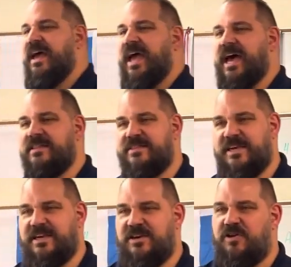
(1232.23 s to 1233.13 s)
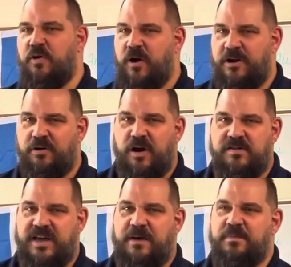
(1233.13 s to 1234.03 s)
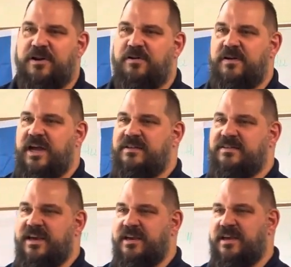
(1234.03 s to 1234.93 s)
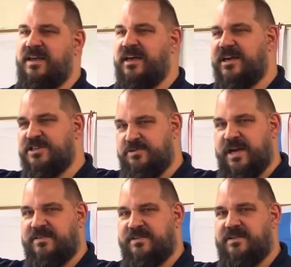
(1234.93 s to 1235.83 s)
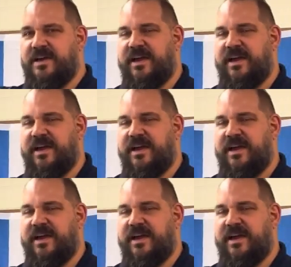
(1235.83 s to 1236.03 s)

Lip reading: And the corn grows up and creates a trellis